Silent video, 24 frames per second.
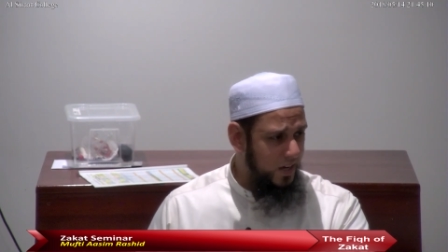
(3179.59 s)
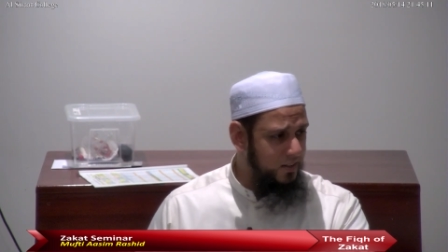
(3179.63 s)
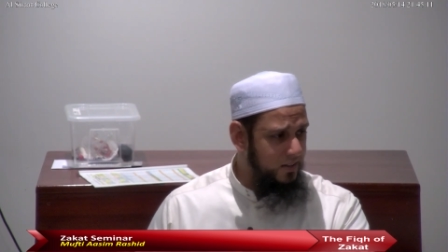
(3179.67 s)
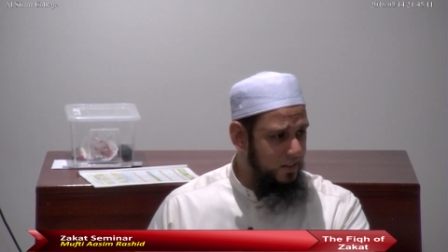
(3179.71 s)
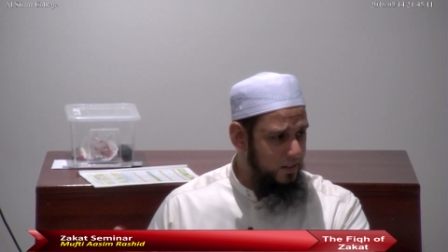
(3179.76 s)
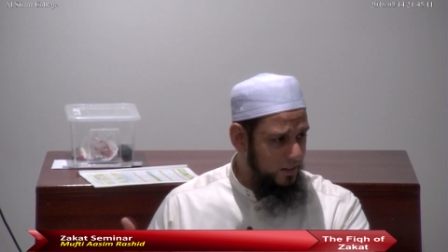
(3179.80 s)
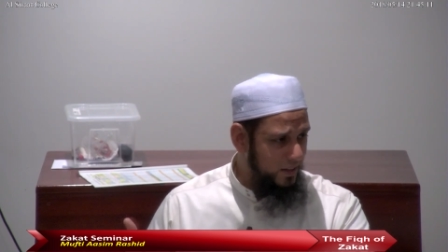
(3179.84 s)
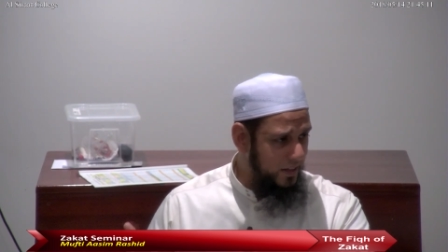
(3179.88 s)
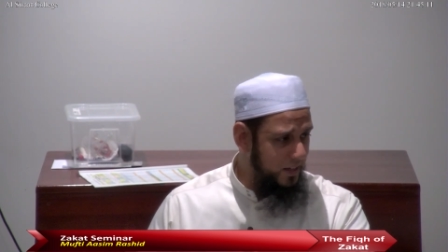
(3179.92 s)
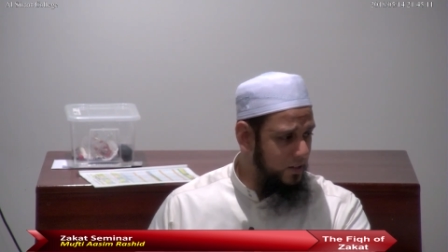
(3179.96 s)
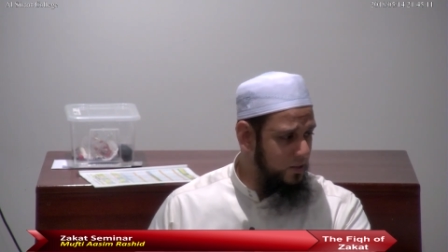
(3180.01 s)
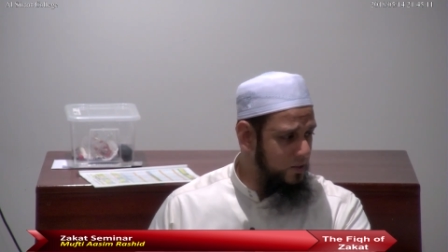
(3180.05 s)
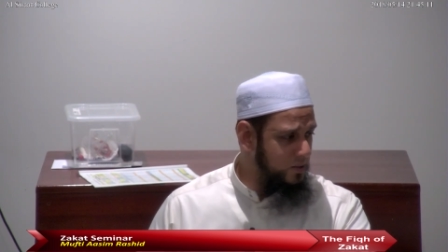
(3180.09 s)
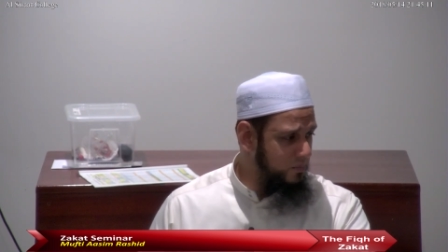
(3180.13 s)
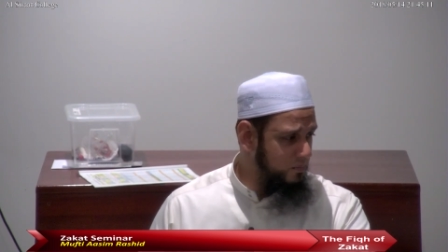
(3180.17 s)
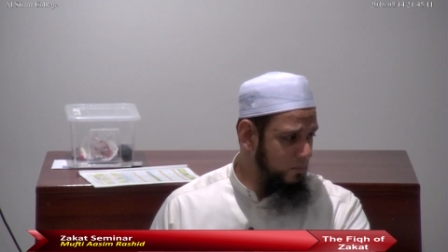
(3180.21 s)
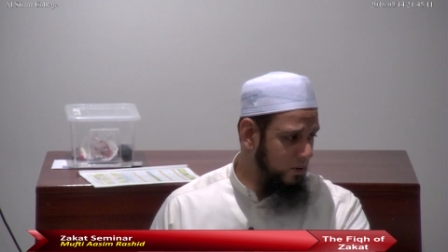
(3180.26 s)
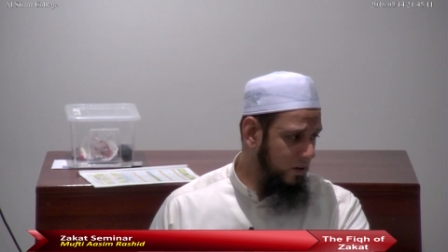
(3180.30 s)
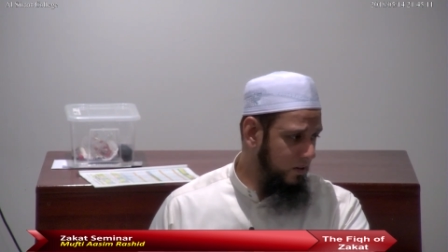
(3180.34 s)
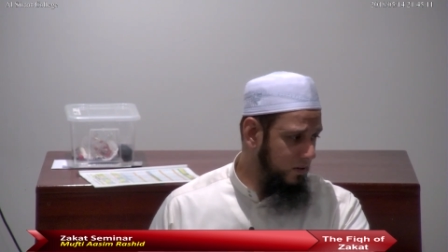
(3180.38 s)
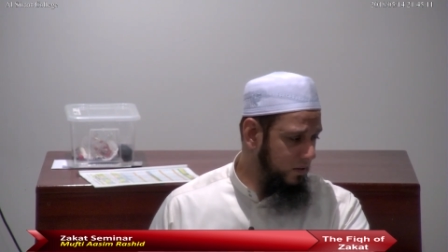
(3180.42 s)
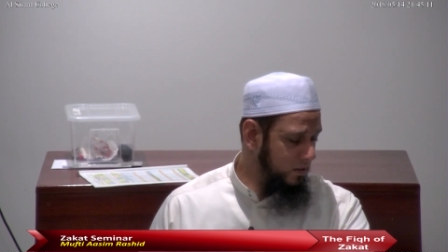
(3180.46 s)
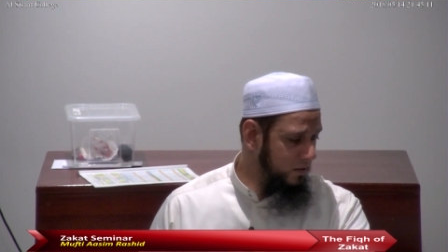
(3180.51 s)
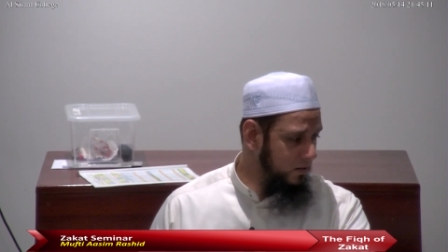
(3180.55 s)
got the latest
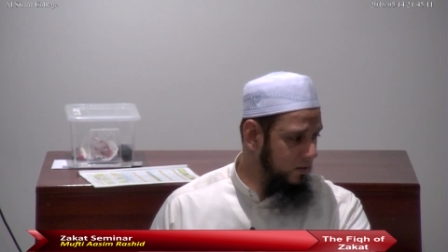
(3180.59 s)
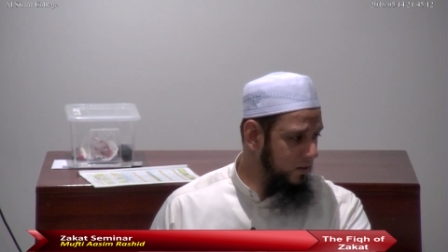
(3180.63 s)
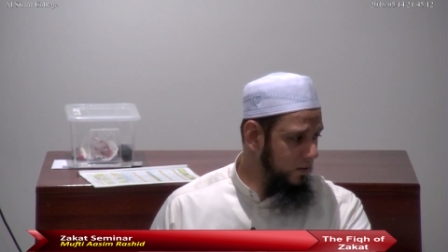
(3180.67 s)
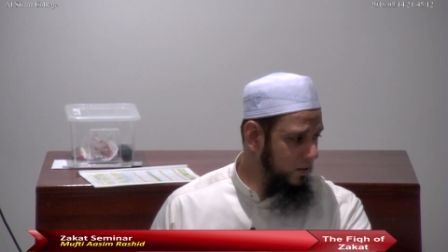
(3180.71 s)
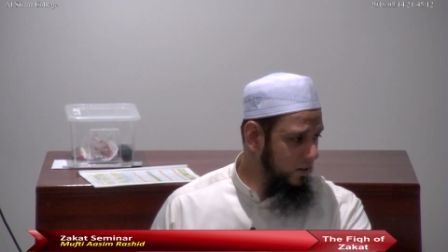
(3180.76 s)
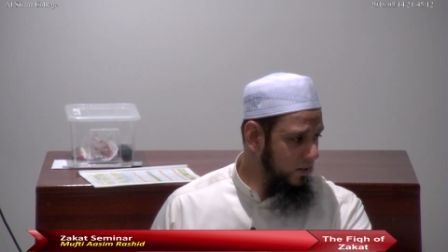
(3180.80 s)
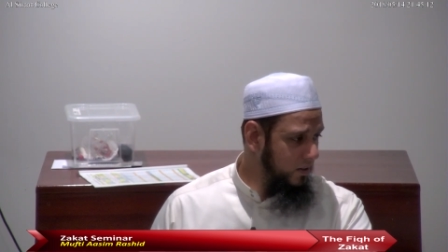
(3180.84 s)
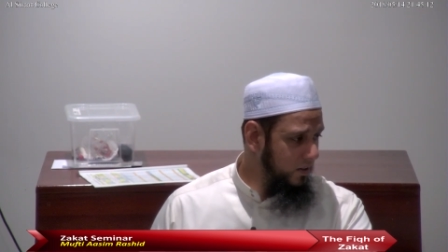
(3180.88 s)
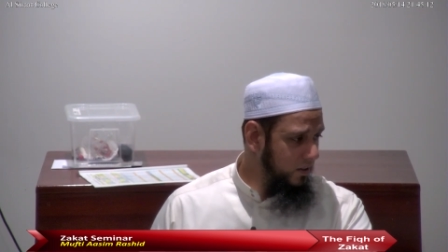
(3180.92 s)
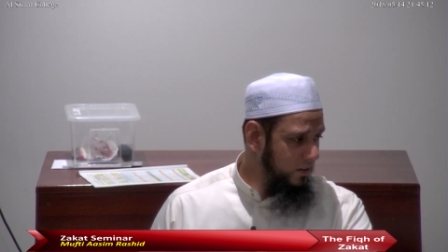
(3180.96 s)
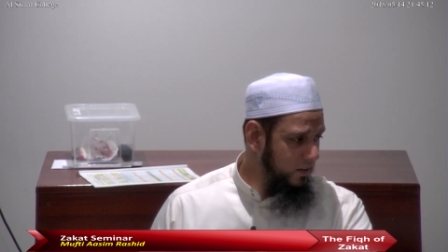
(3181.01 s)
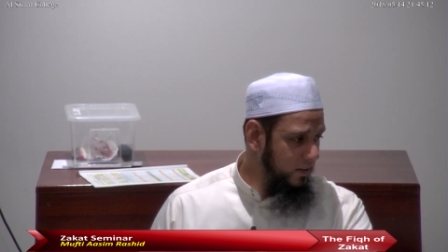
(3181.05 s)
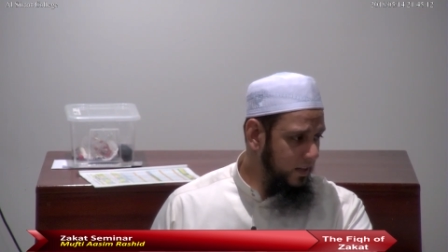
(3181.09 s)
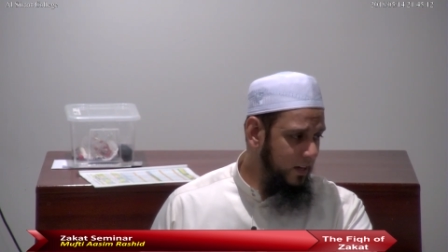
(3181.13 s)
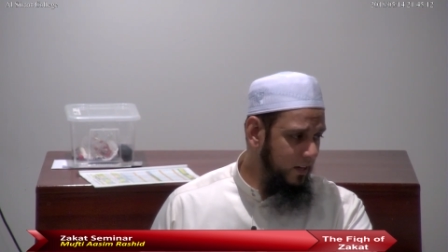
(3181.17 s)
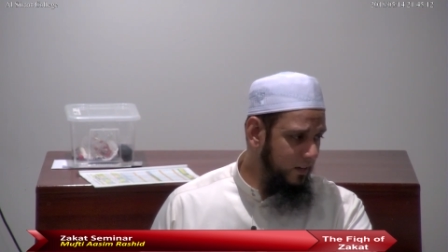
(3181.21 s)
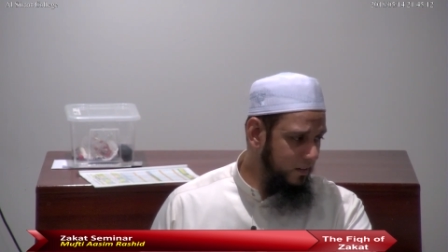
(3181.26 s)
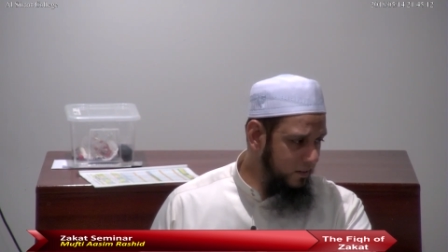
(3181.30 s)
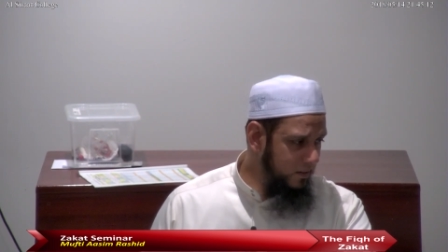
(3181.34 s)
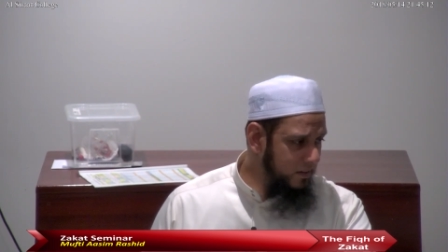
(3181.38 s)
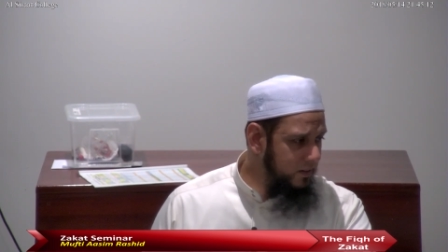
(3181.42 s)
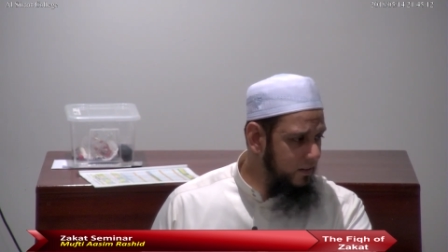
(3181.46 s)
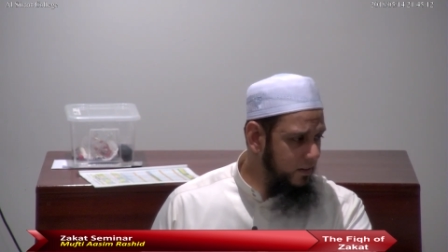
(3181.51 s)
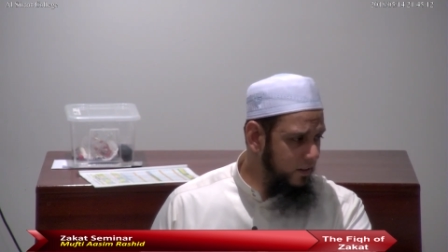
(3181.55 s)
model,
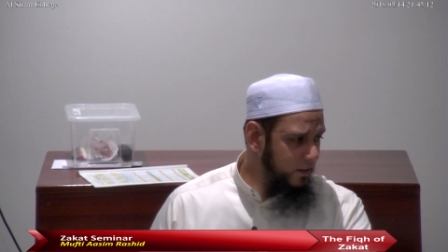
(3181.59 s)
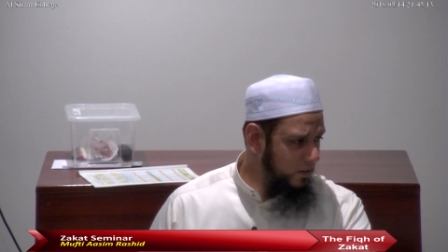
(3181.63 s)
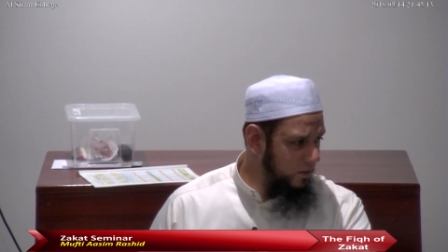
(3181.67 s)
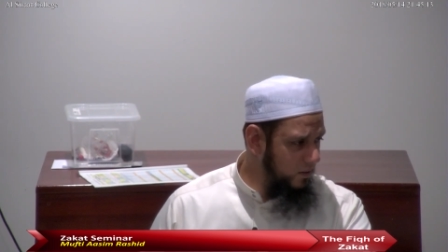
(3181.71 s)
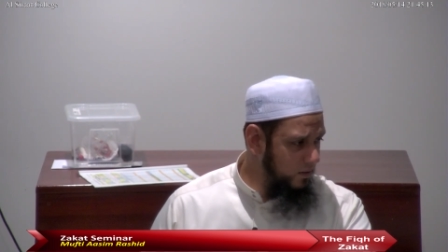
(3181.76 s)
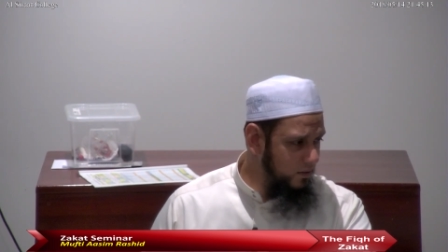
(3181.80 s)
then,